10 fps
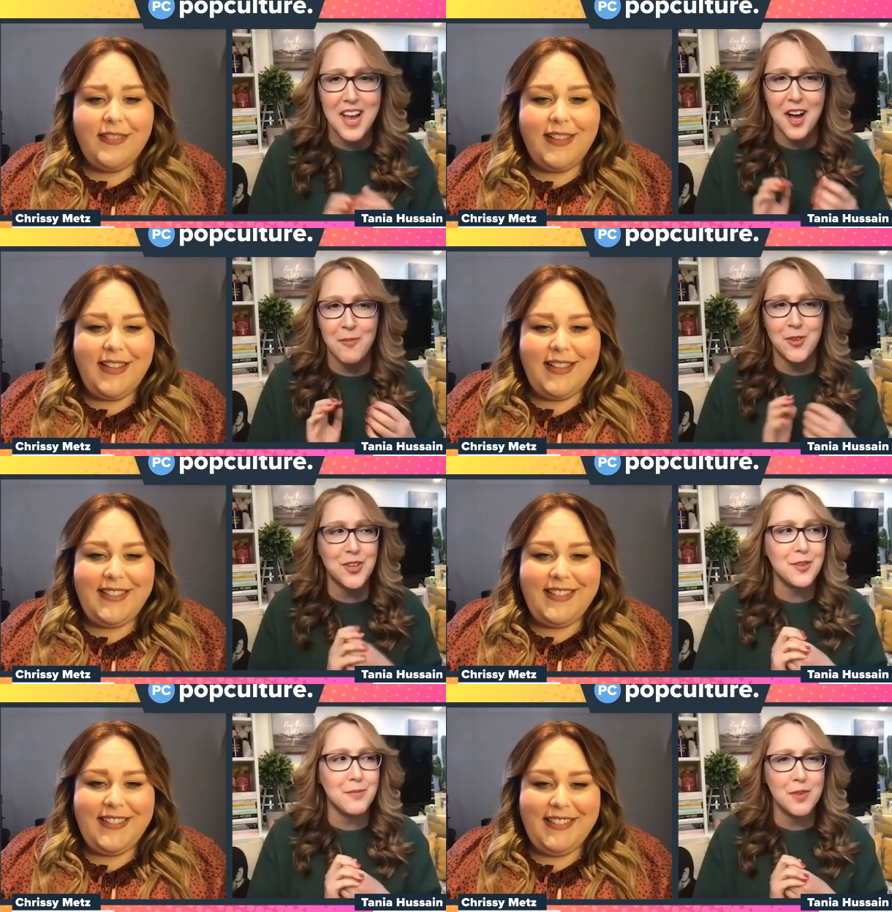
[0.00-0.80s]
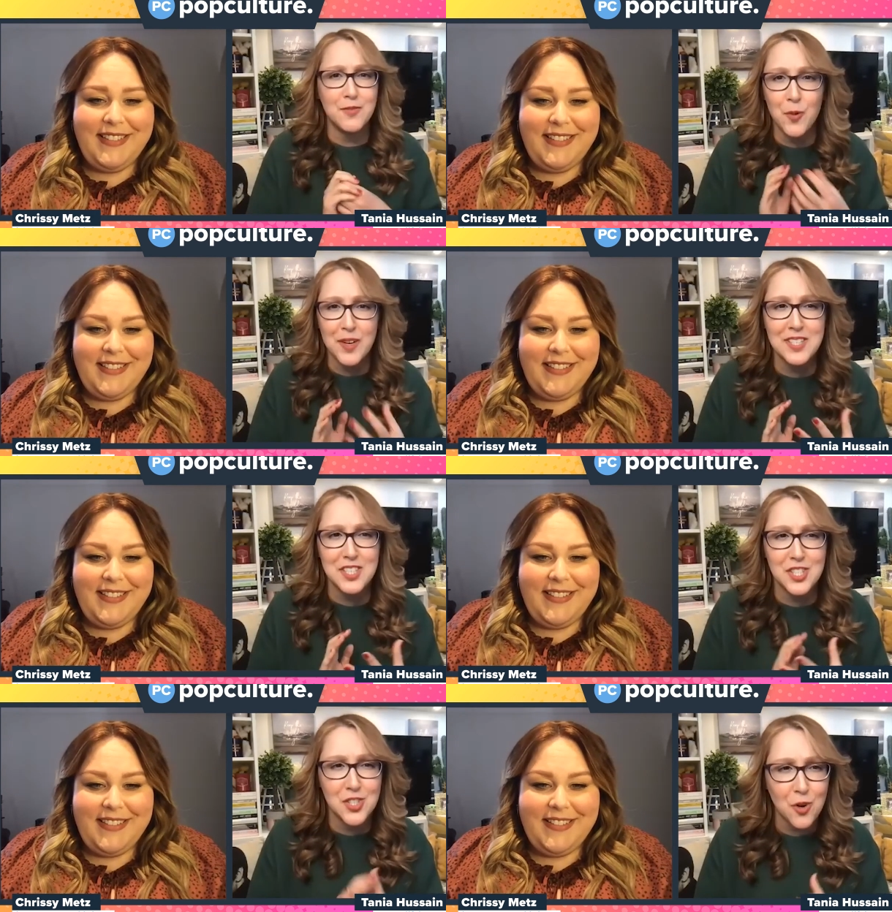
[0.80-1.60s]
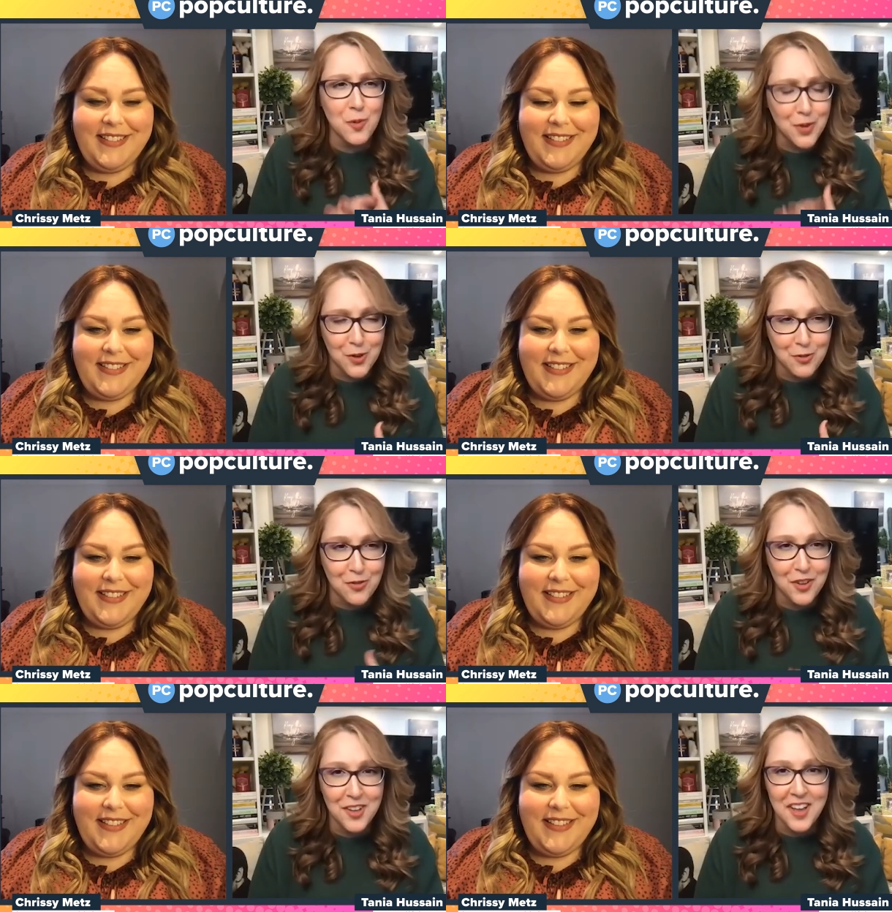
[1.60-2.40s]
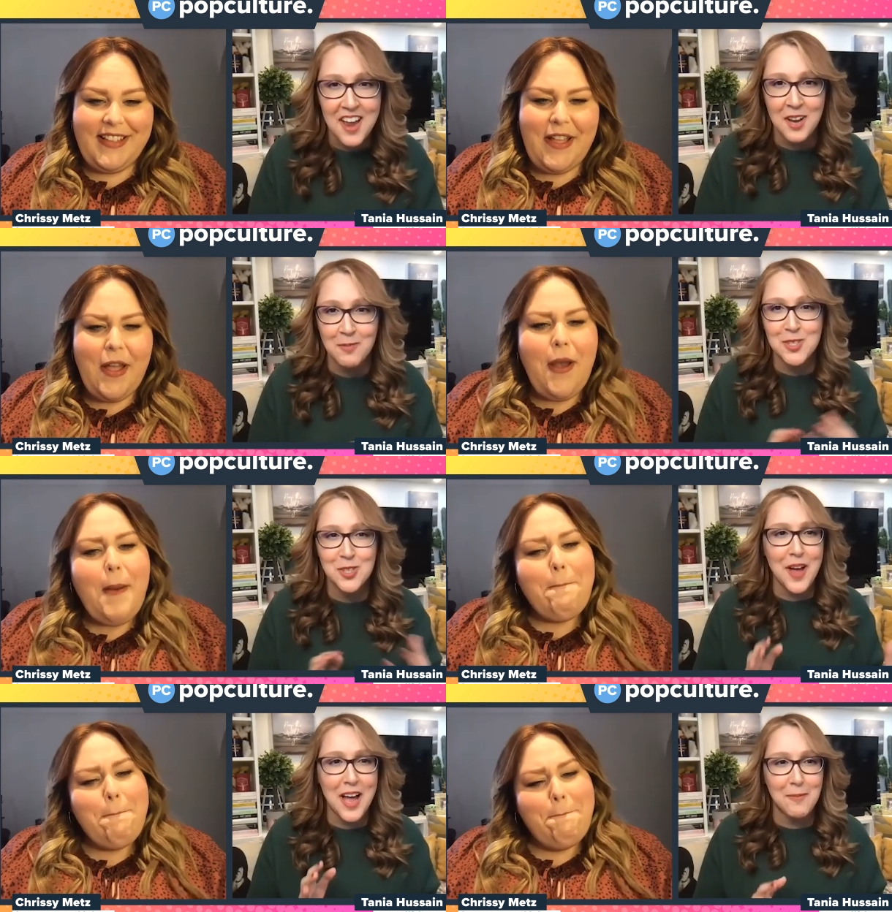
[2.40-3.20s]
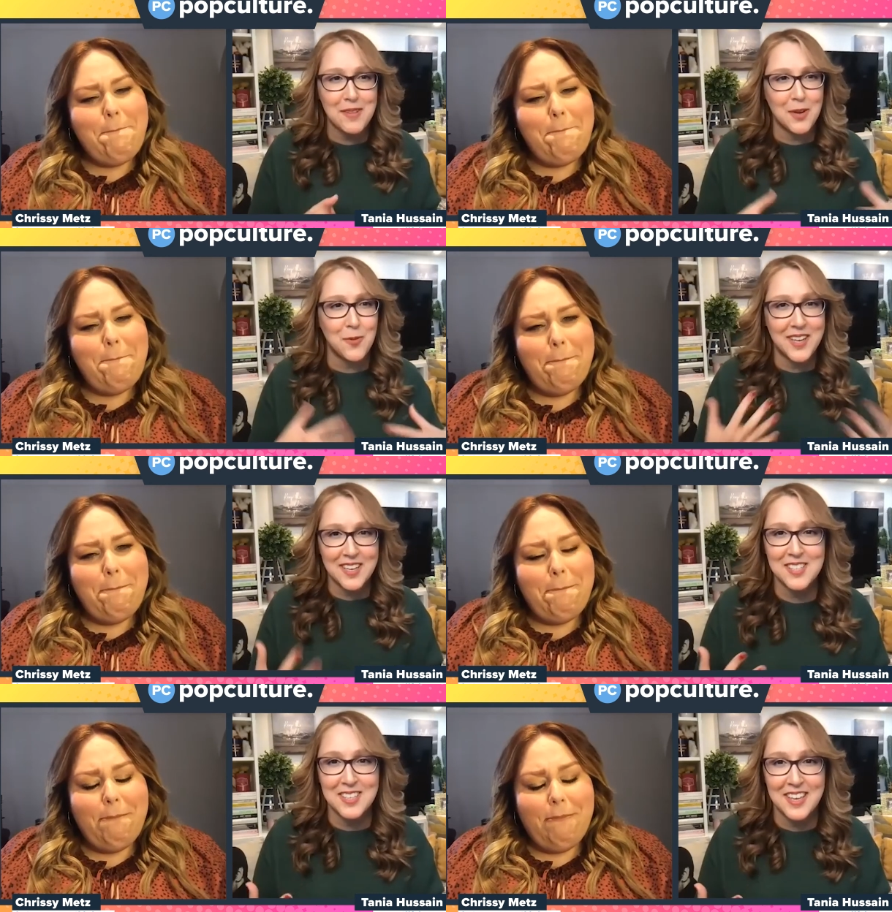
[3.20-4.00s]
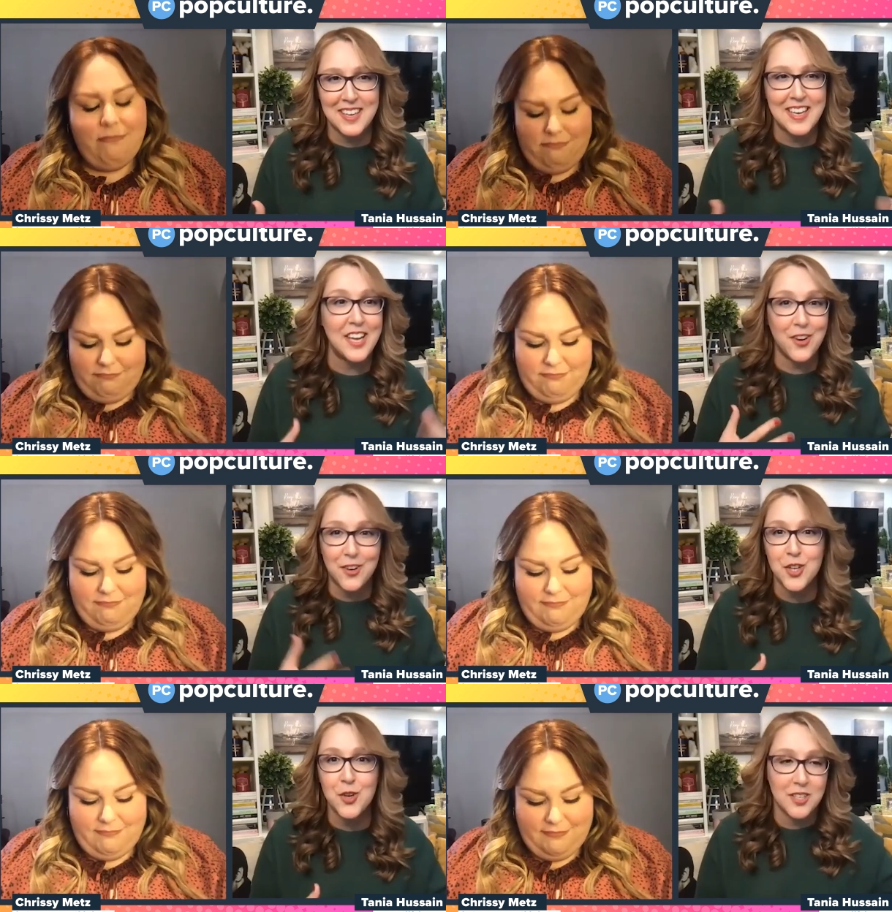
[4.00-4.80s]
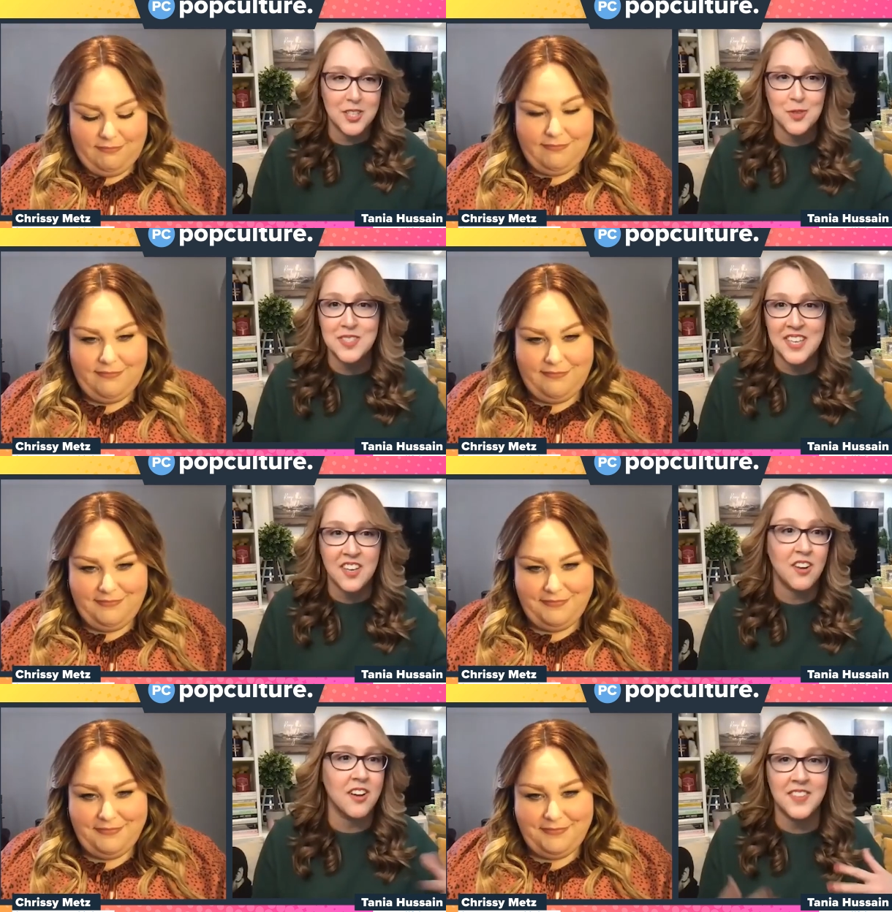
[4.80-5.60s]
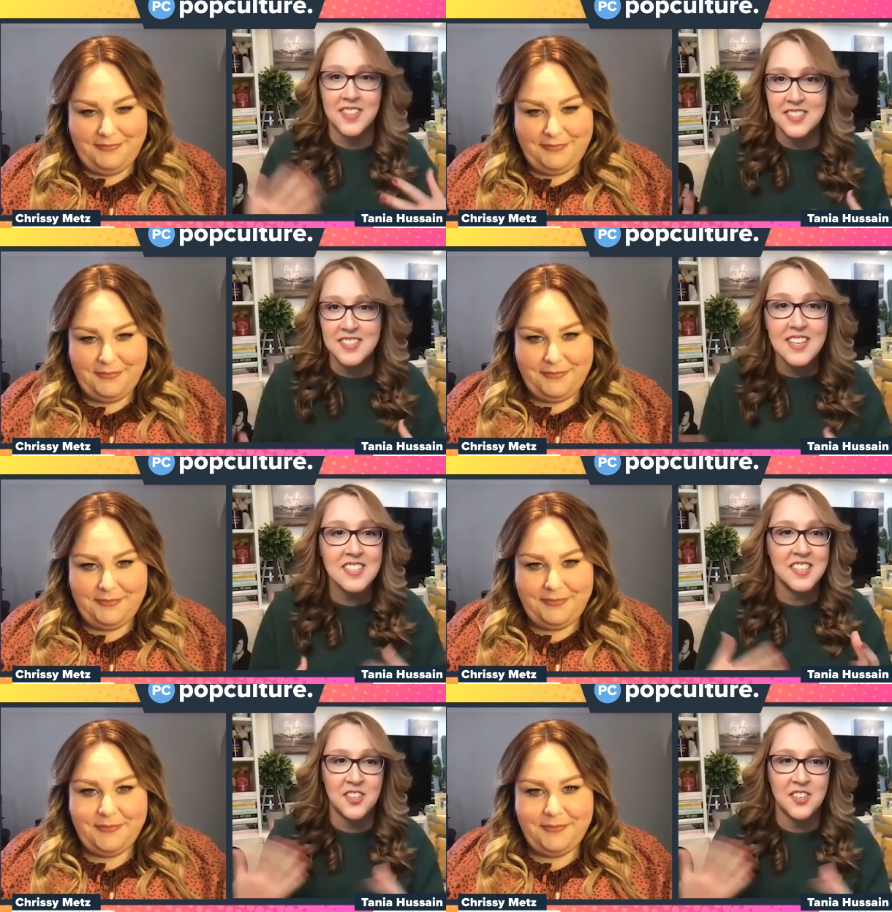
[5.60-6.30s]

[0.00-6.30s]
Speaker 1: Mm-hmm. Um, your voice is so beautiful. And I'm so happy that we get to like hear you also sing on This Is Us. And